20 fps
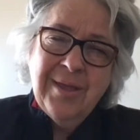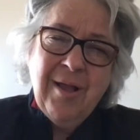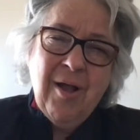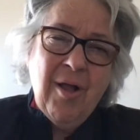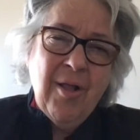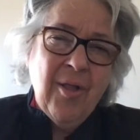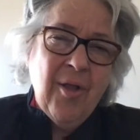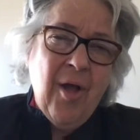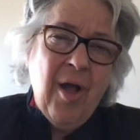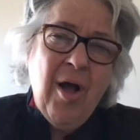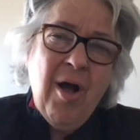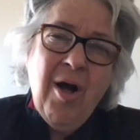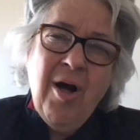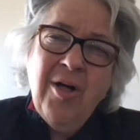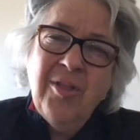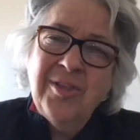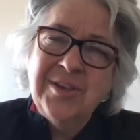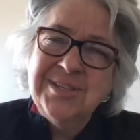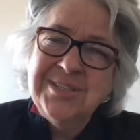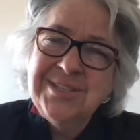and all
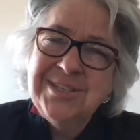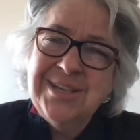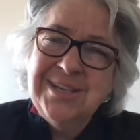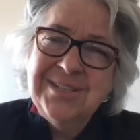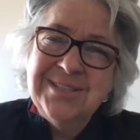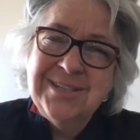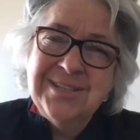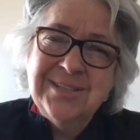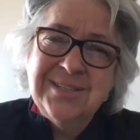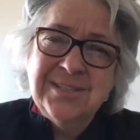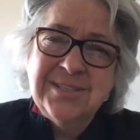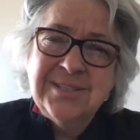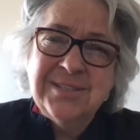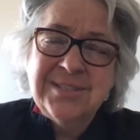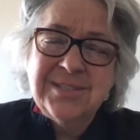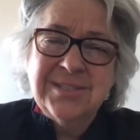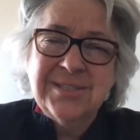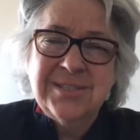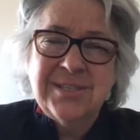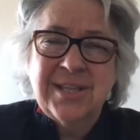the
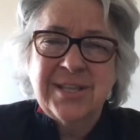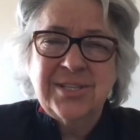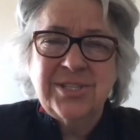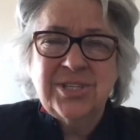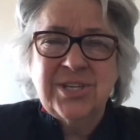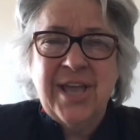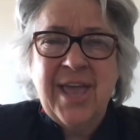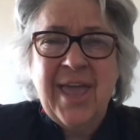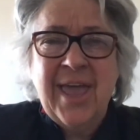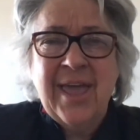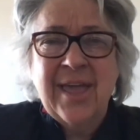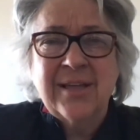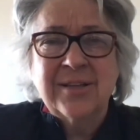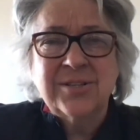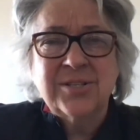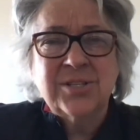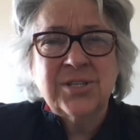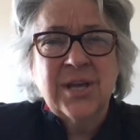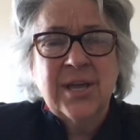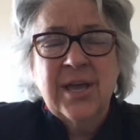seasons that
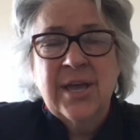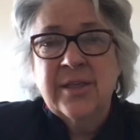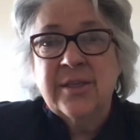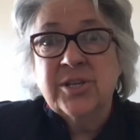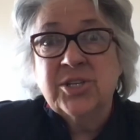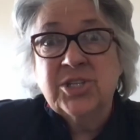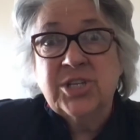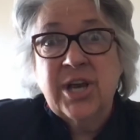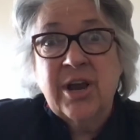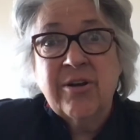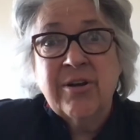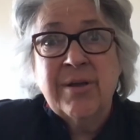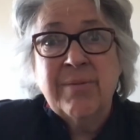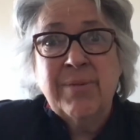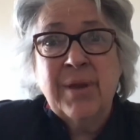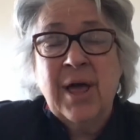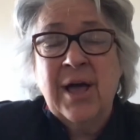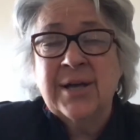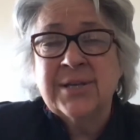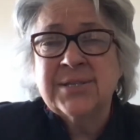change the cherry
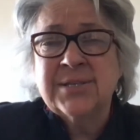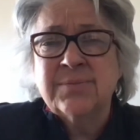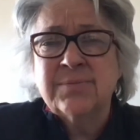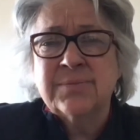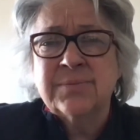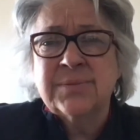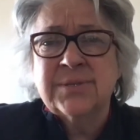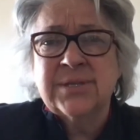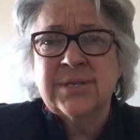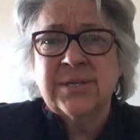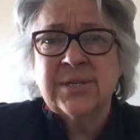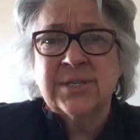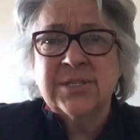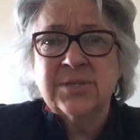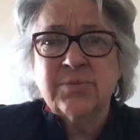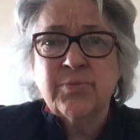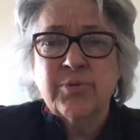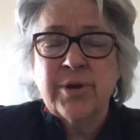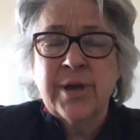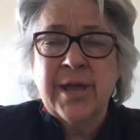blossoms in the
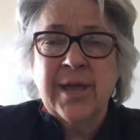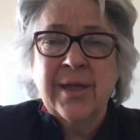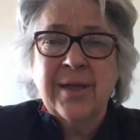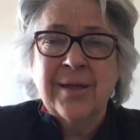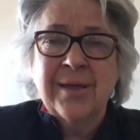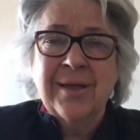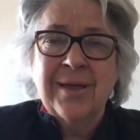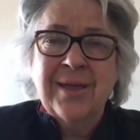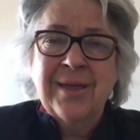spring,